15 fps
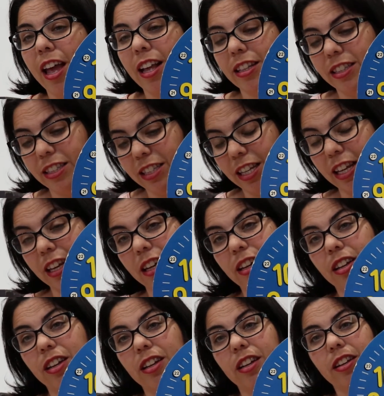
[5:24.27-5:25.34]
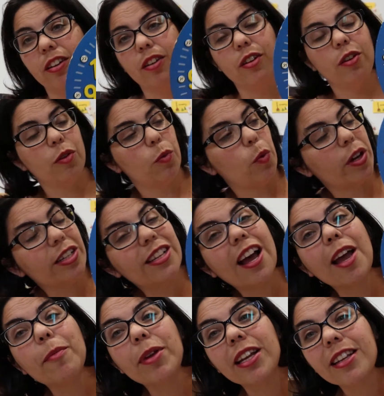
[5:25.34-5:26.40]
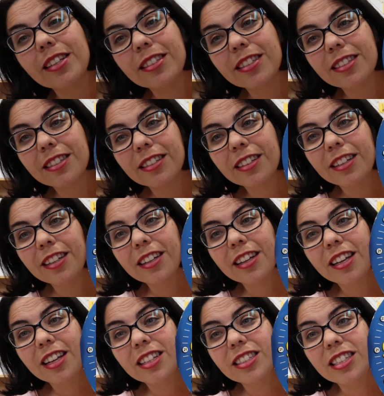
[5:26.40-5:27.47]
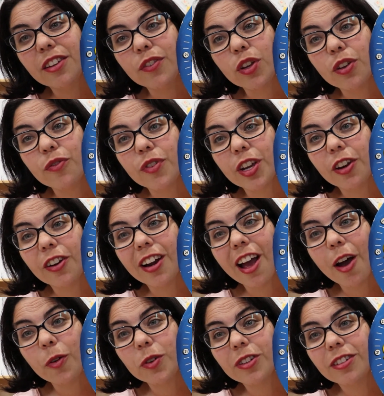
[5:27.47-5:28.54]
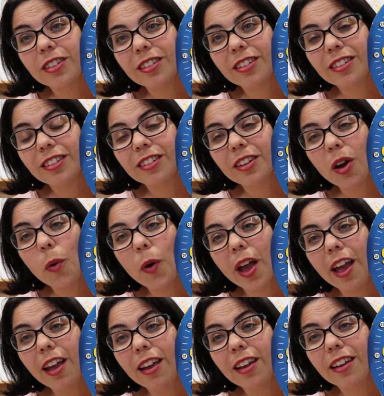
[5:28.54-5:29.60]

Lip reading: and see what time it is. See if you can figure it out, okay?